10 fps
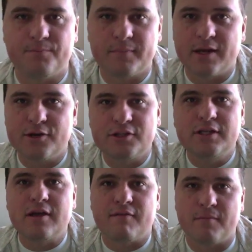Here's the
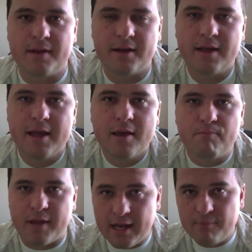government
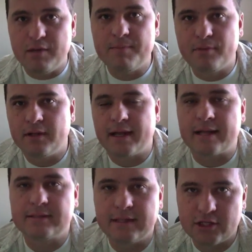pitting people
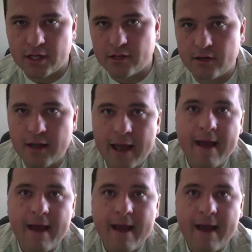against each other,